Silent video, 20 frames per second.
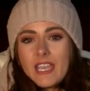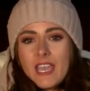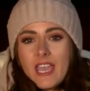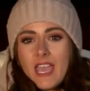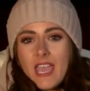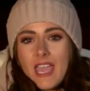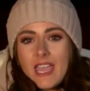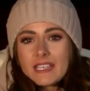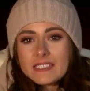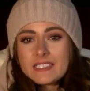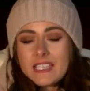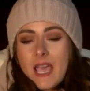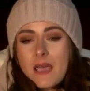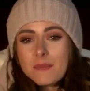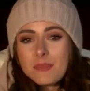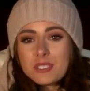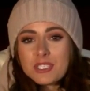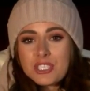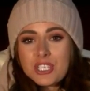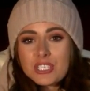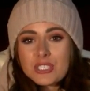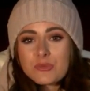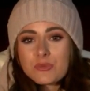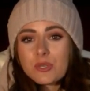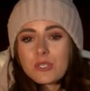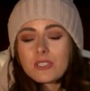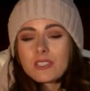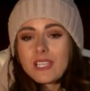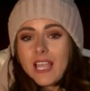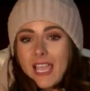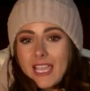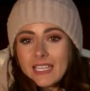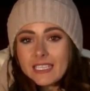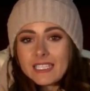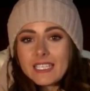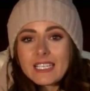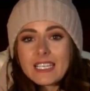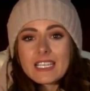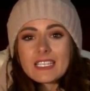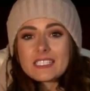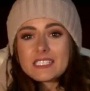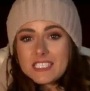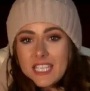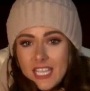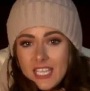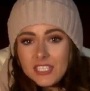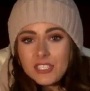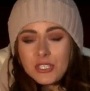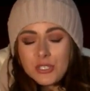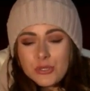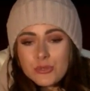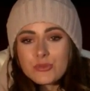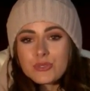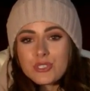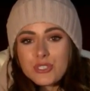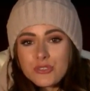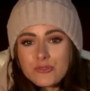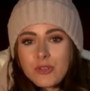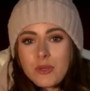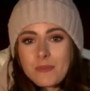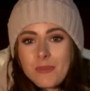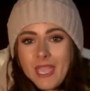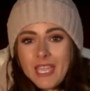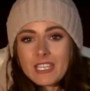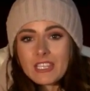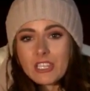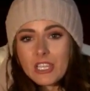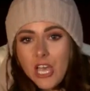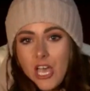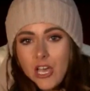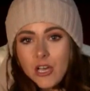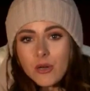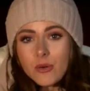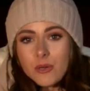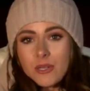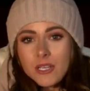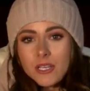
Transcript: and temperatures will likely continue to remain low.